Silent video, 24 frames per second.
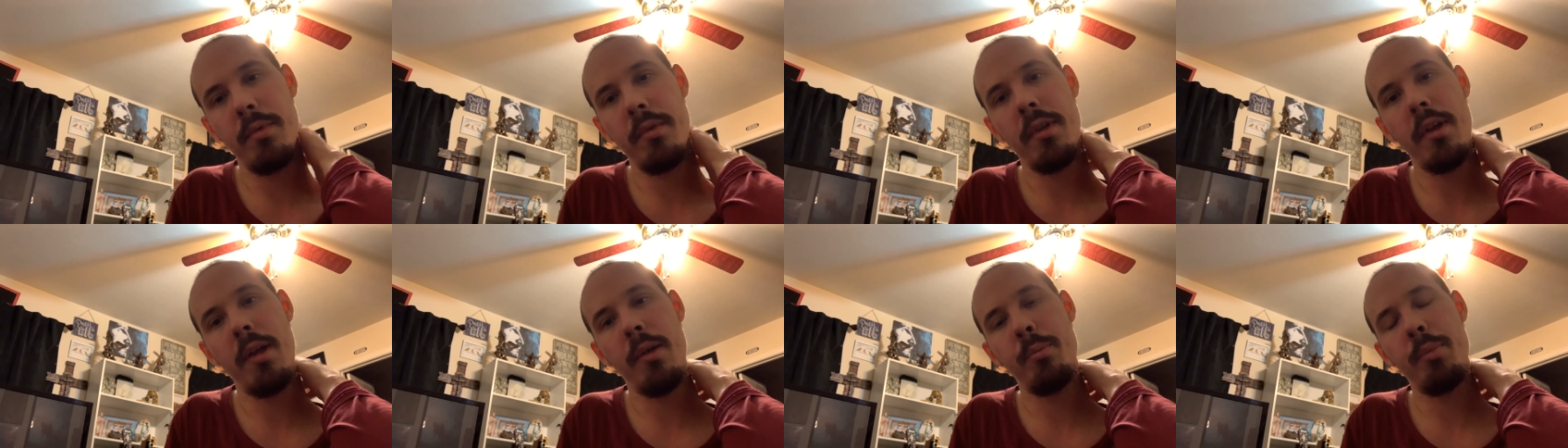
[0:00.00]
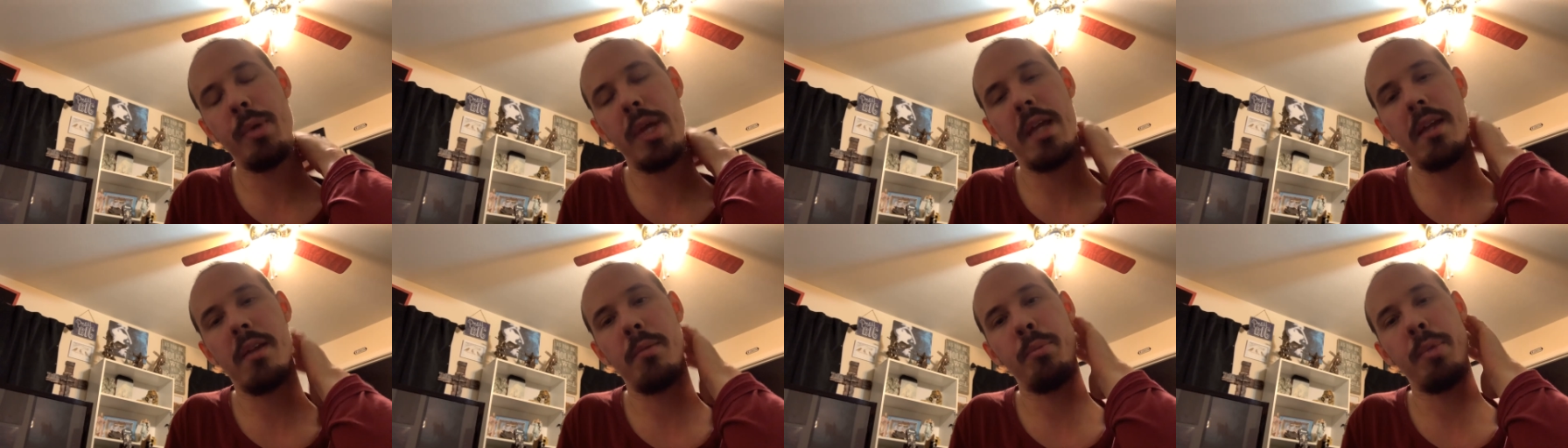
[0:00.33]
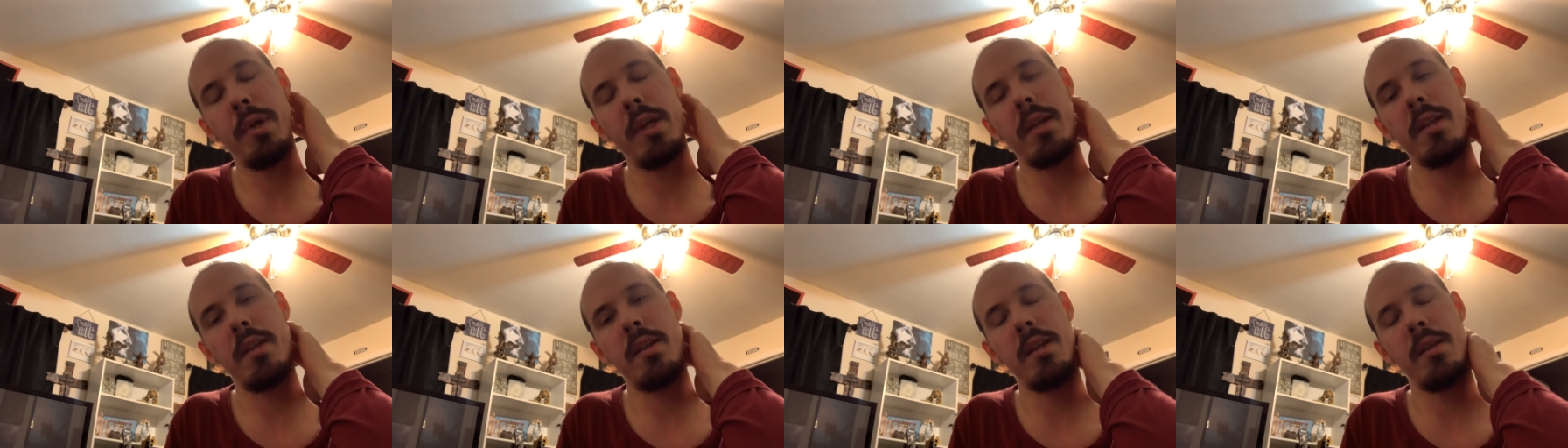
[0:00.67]
Uh, pick
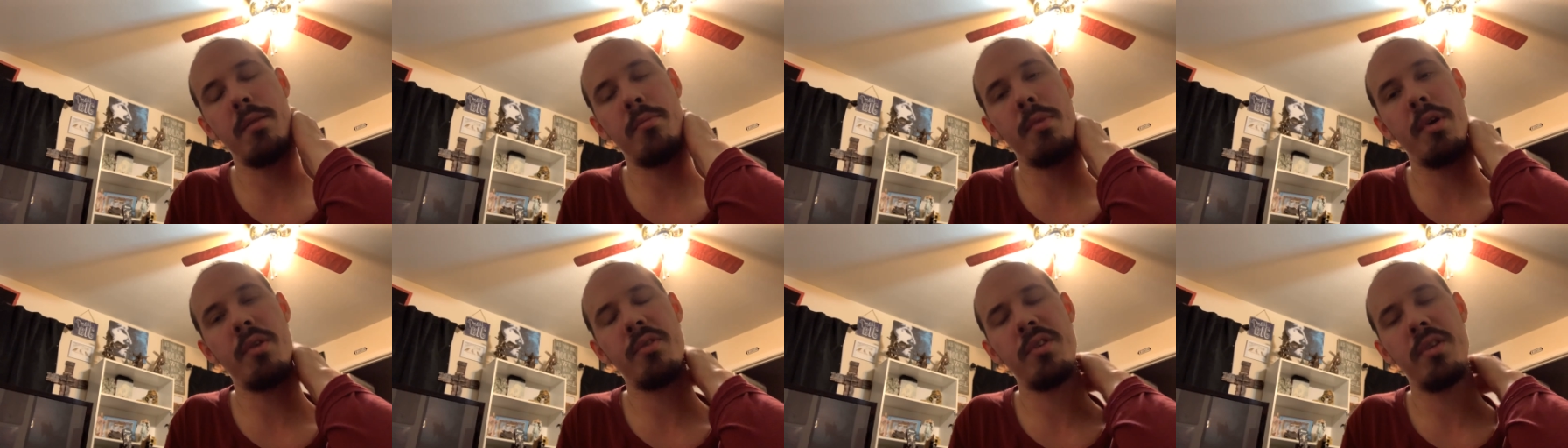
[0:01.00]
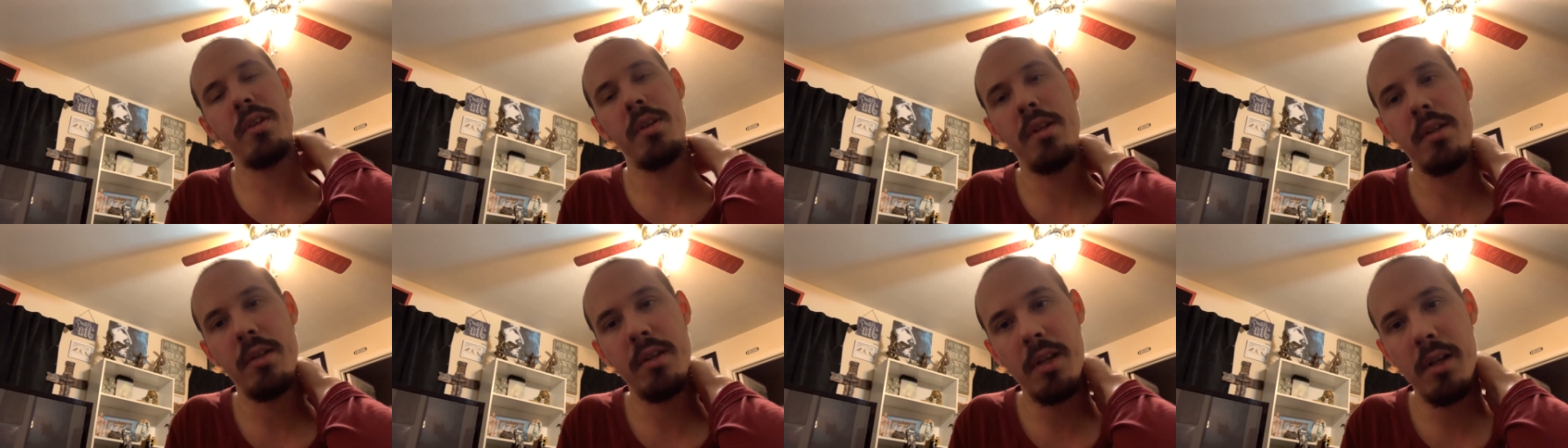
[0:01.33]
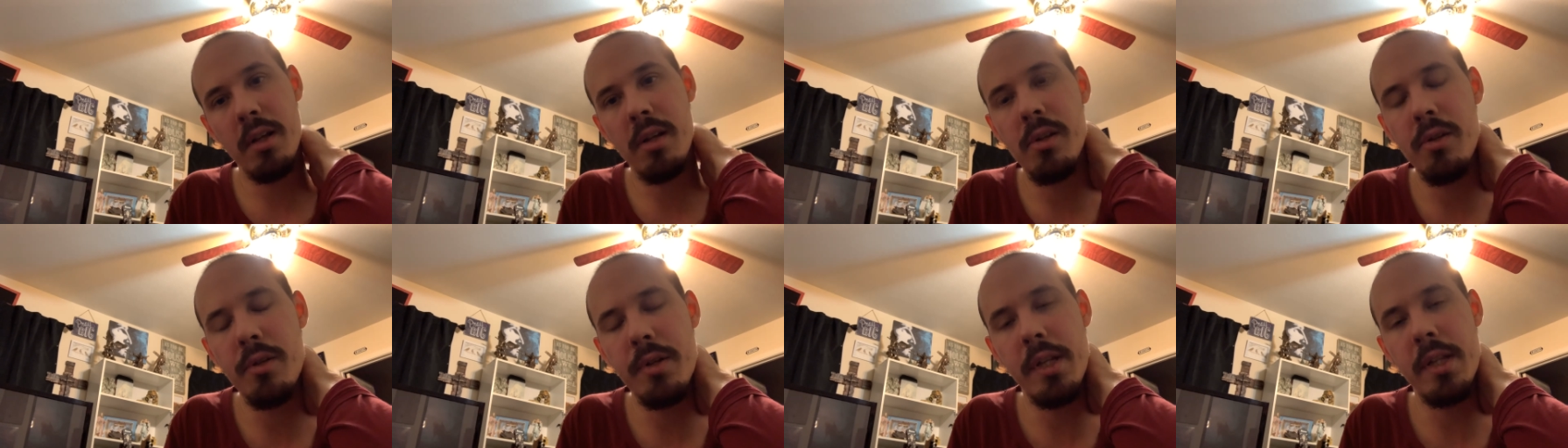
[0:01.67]
pick any emotion, and
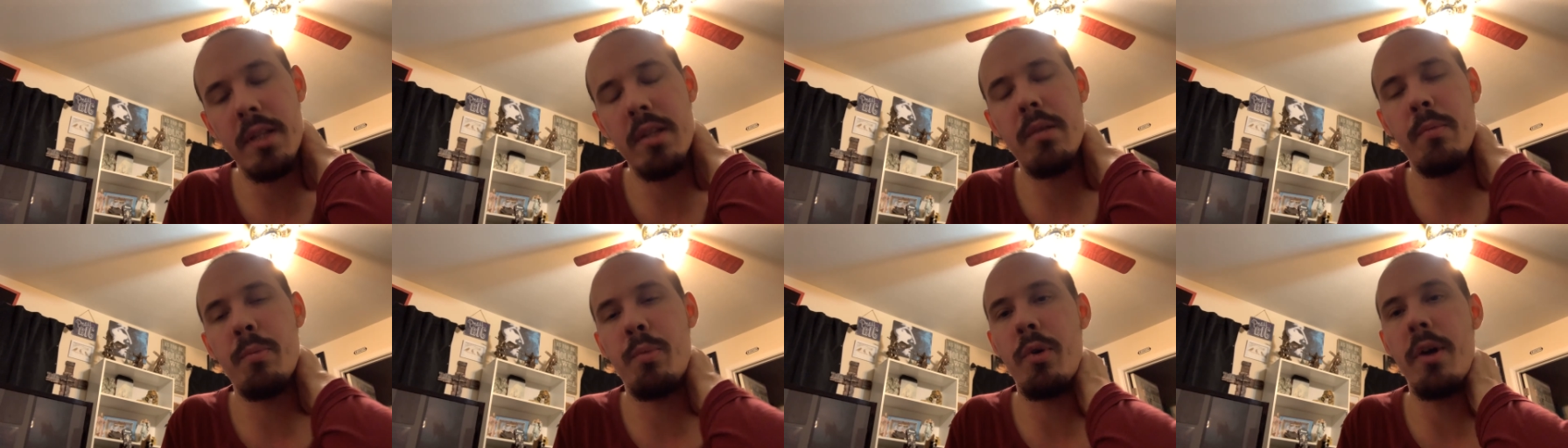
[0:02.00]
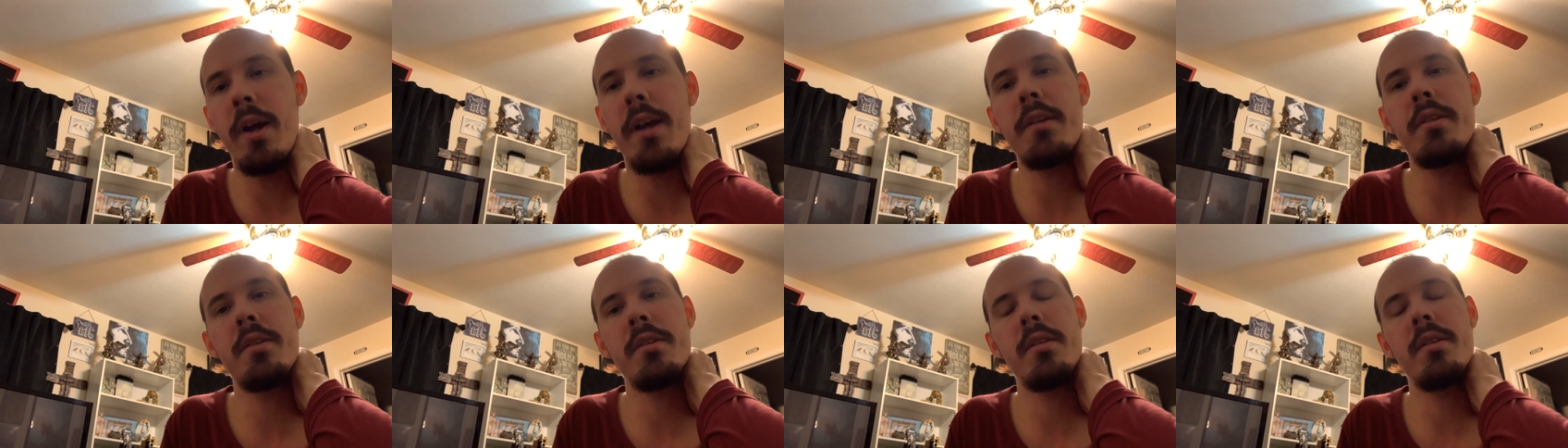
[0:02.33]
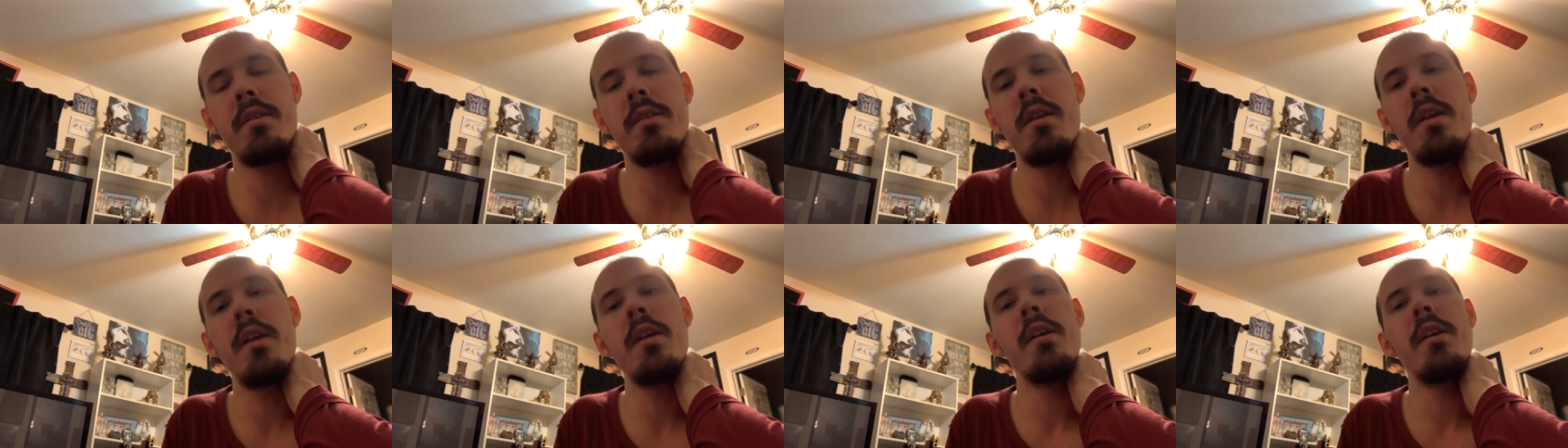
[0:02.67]
including
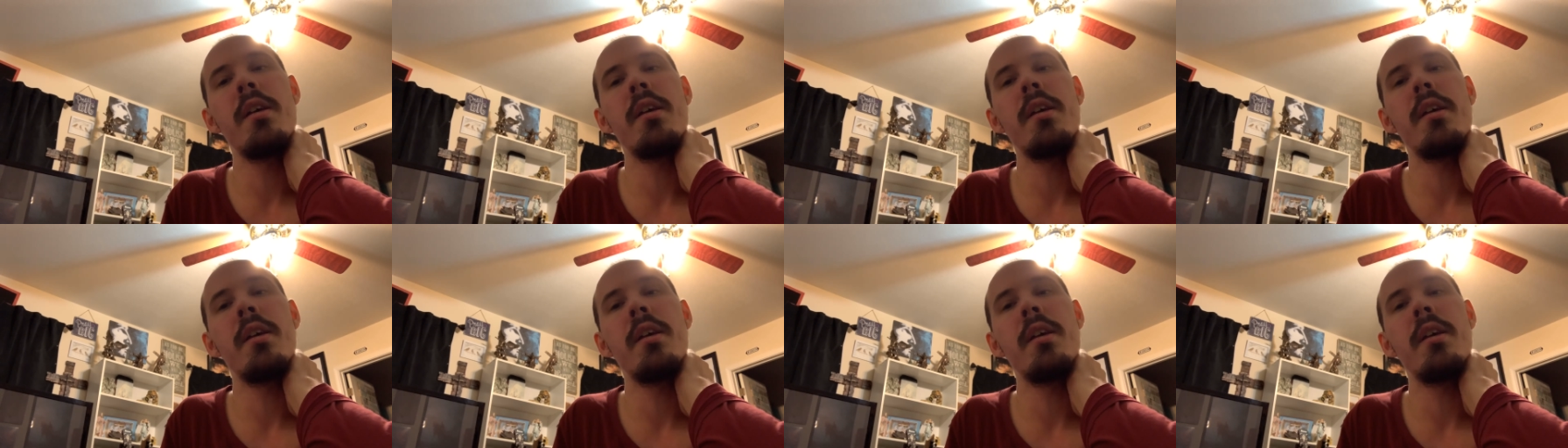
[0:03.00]
depression.